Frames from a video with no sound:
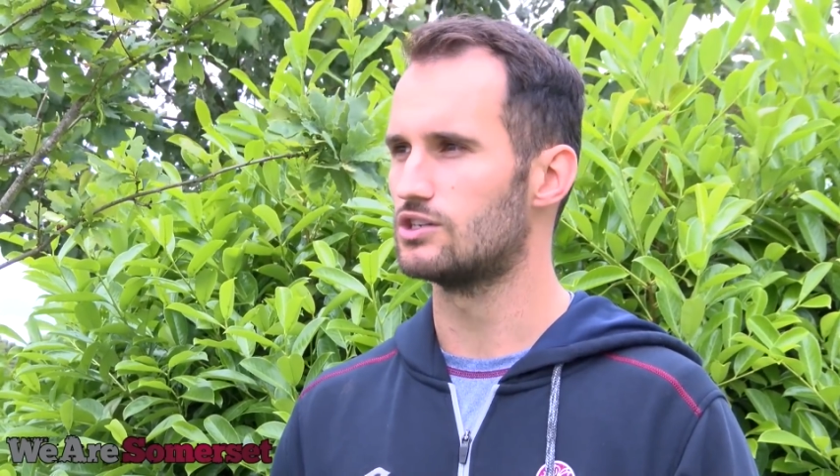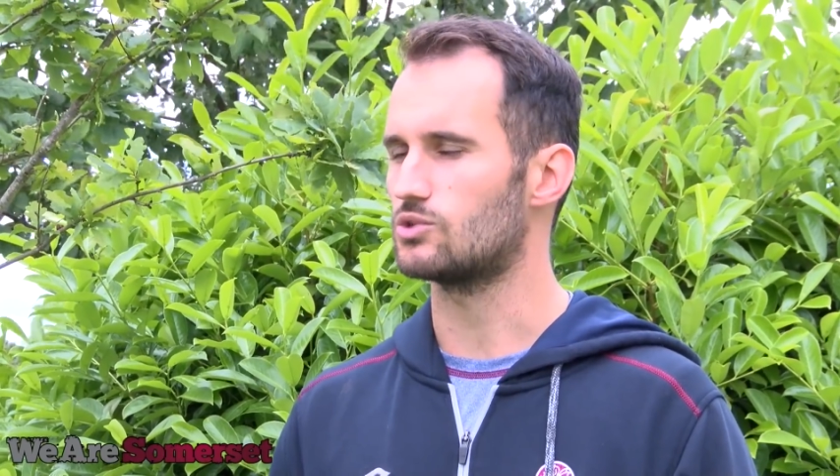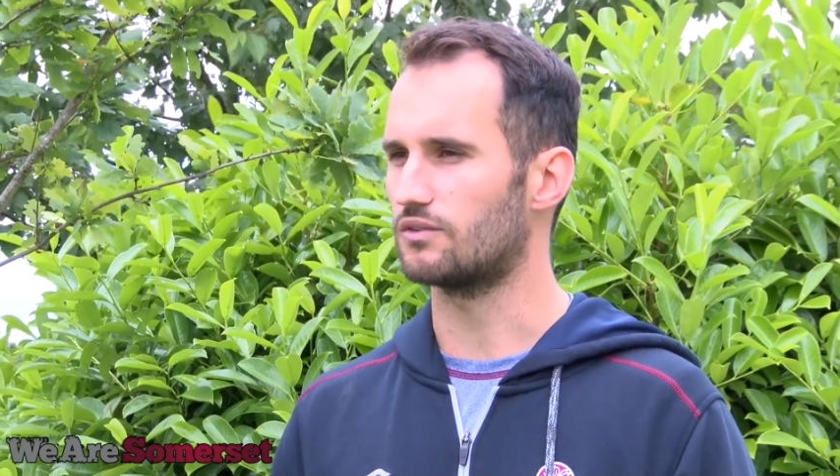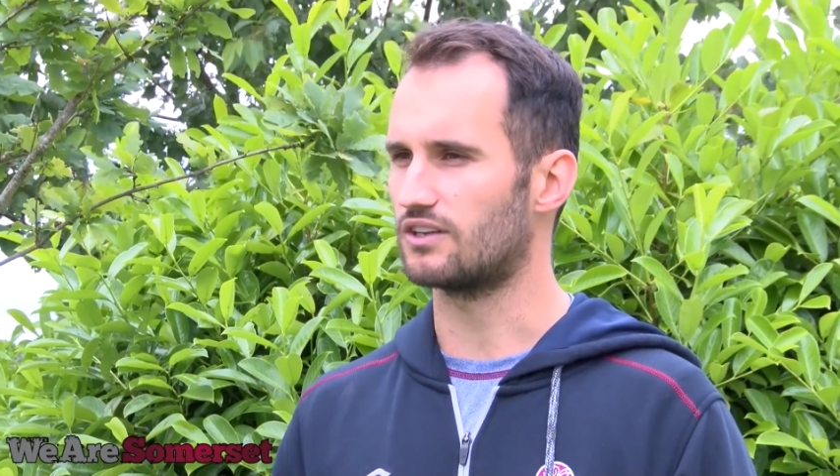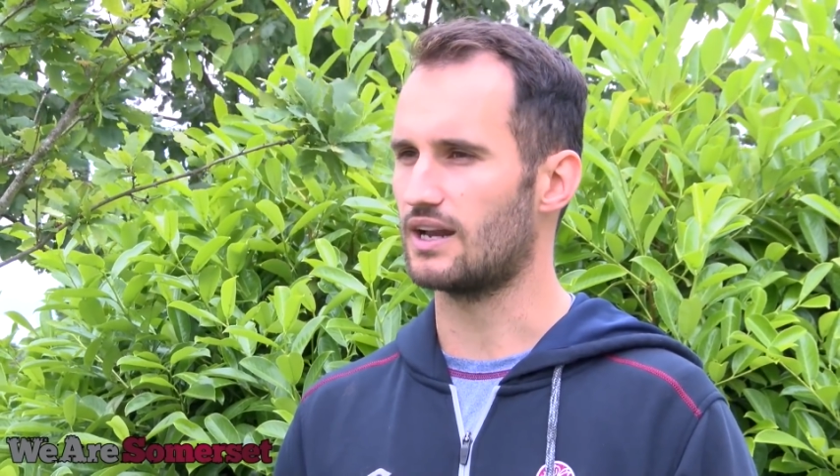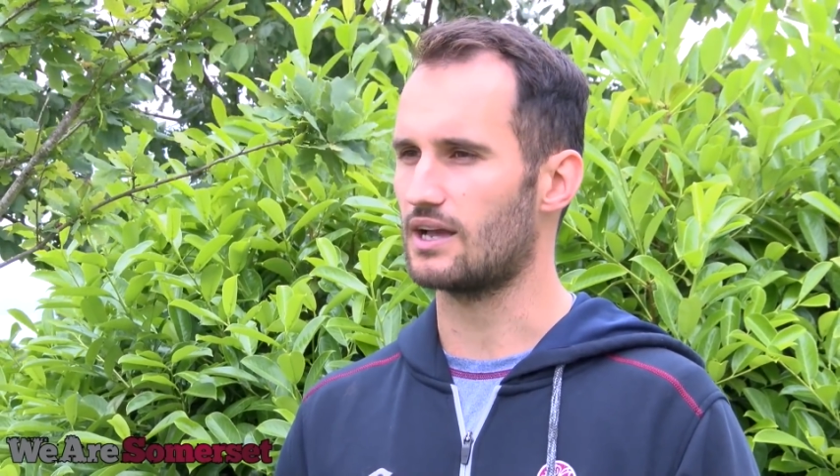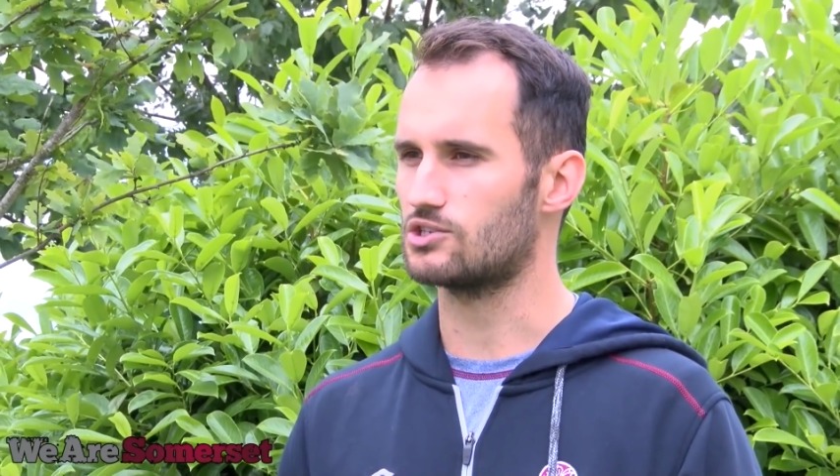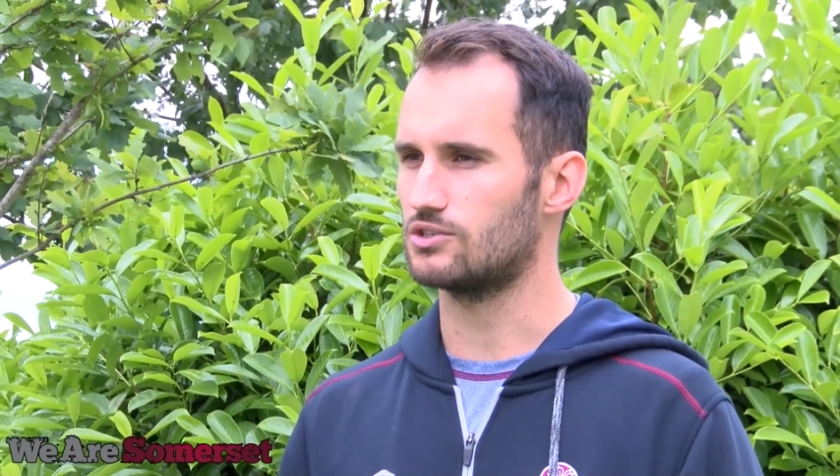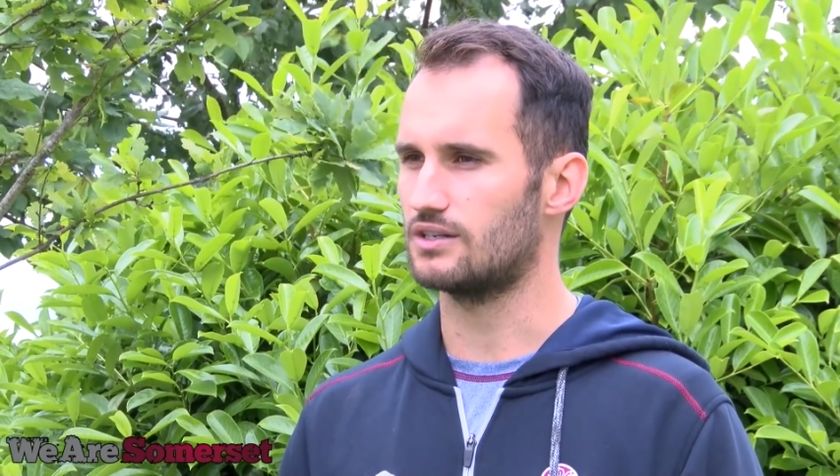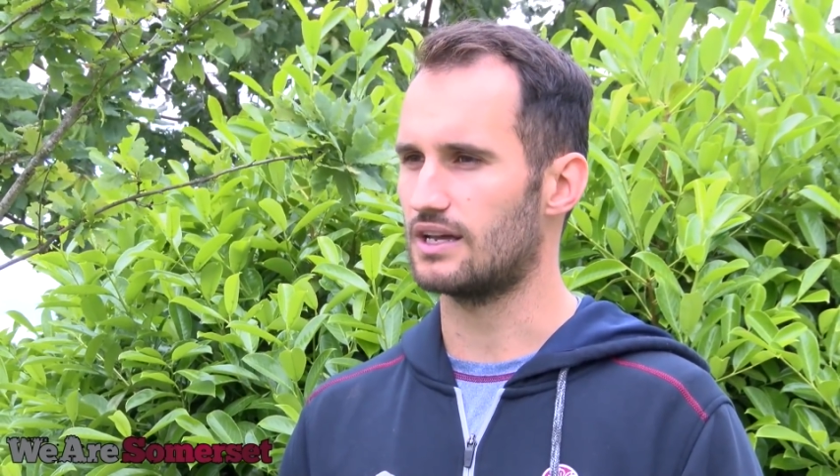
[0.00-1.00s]
sort of
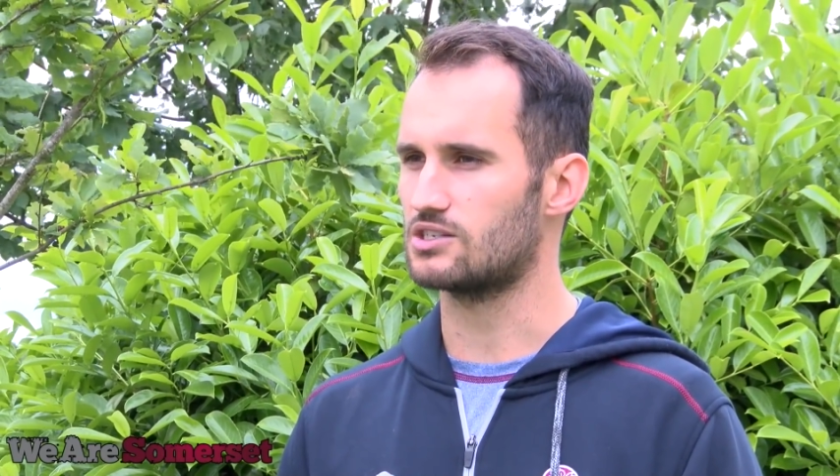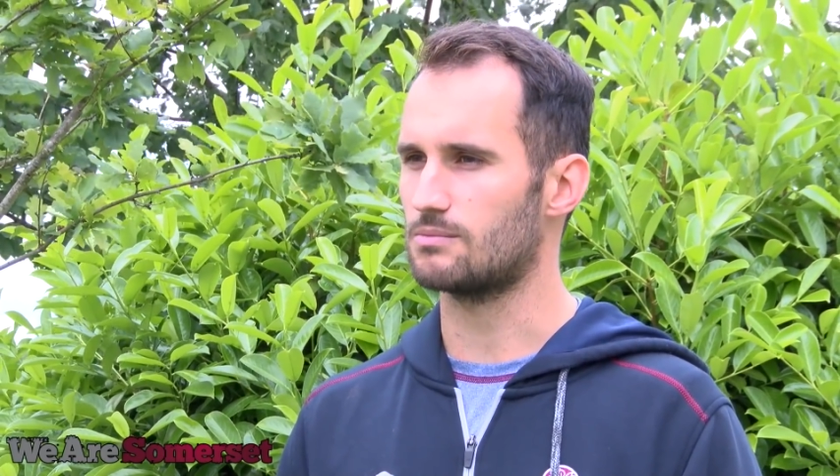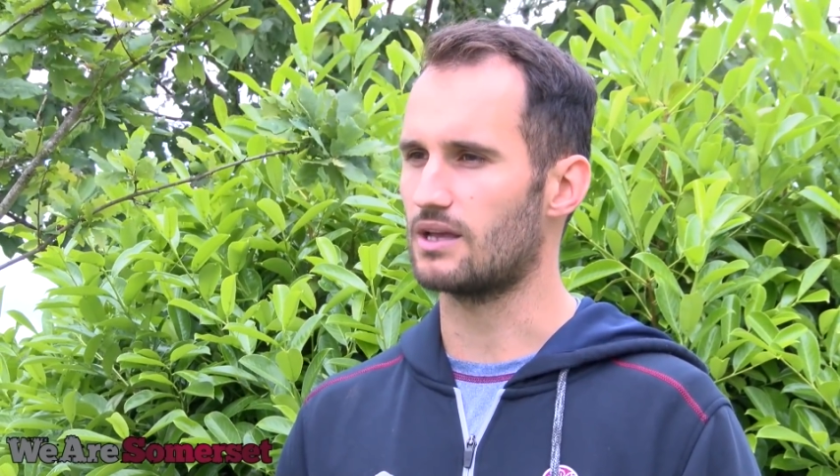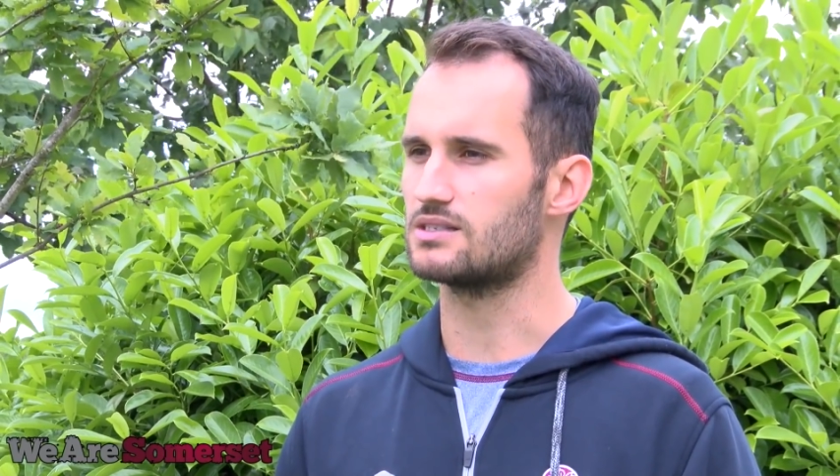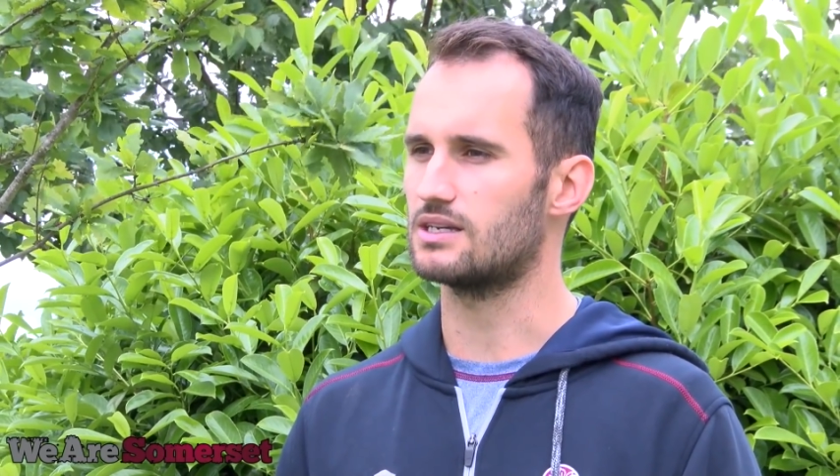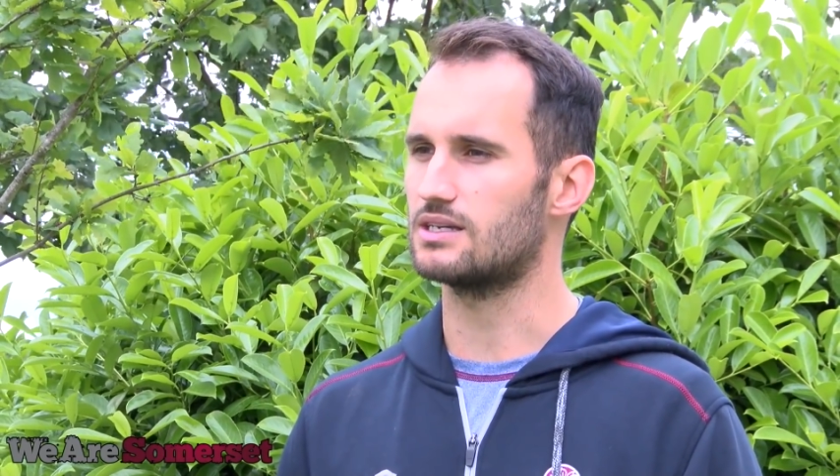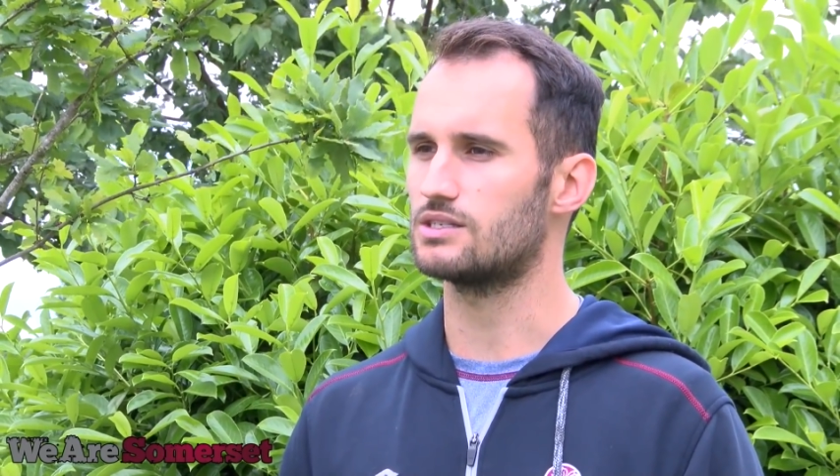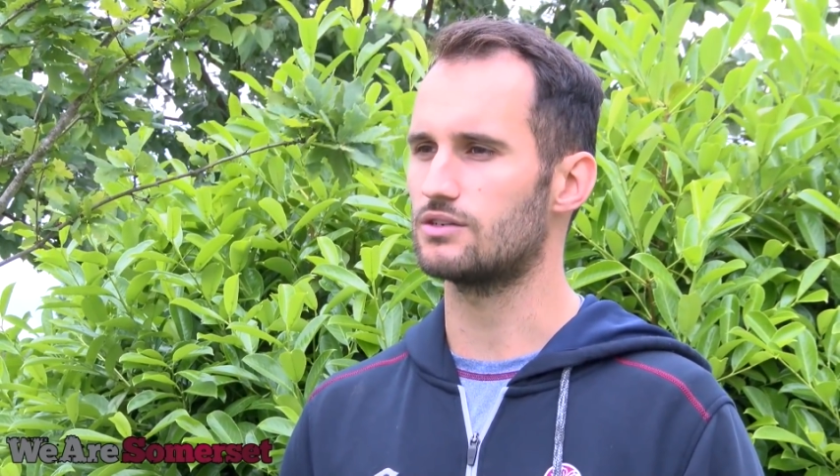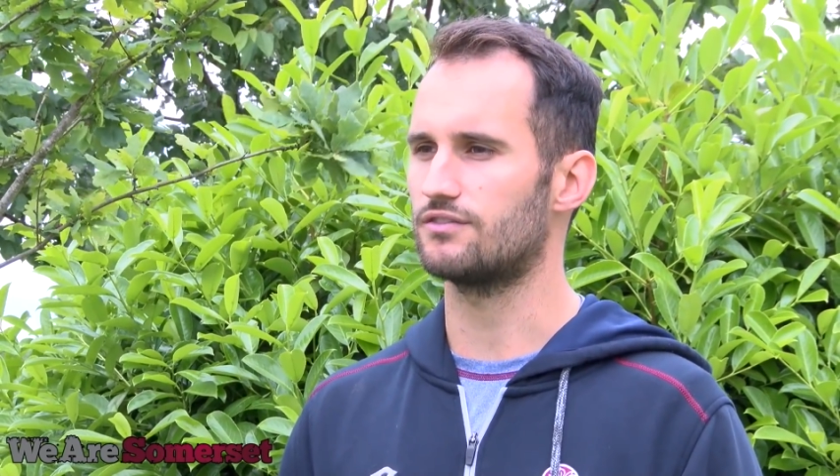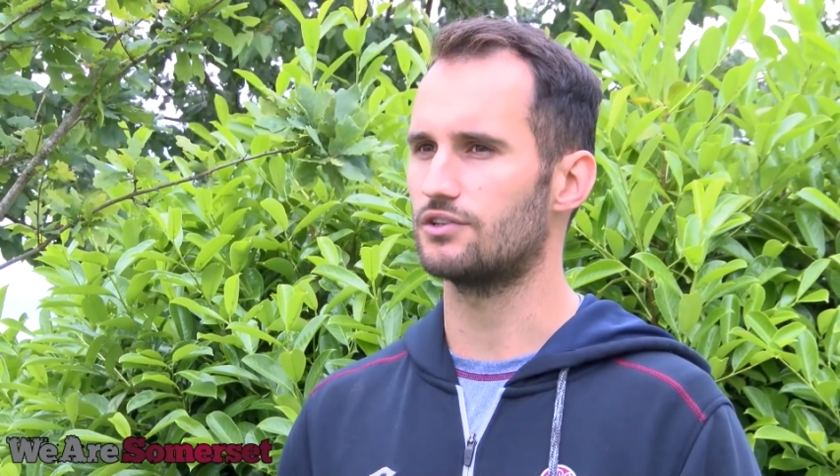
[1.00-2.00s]
connection, and actually makes it
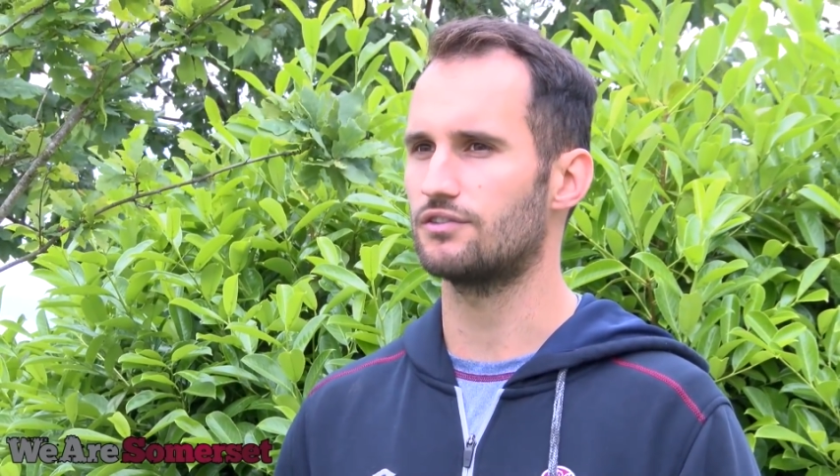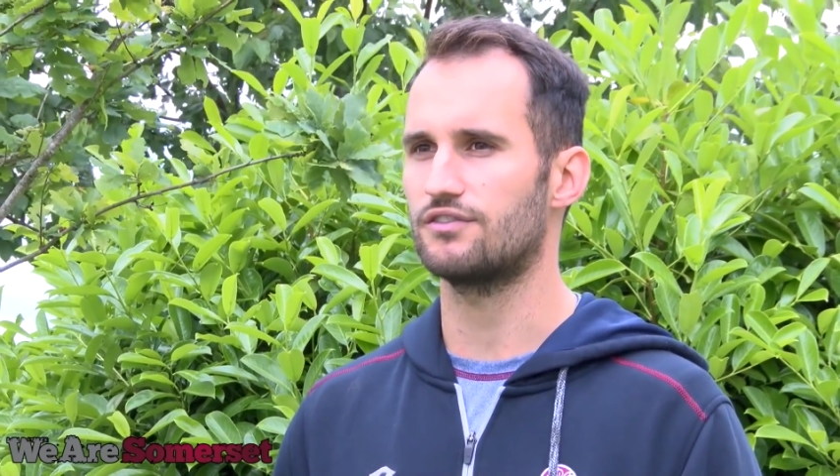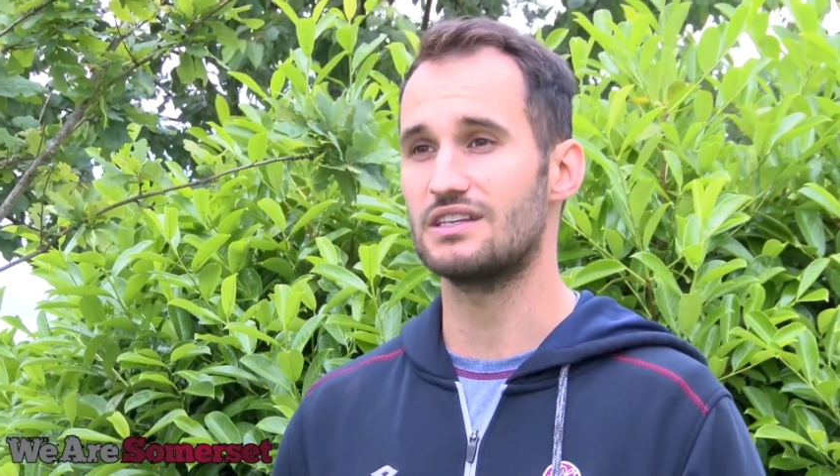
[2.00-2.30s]
easier for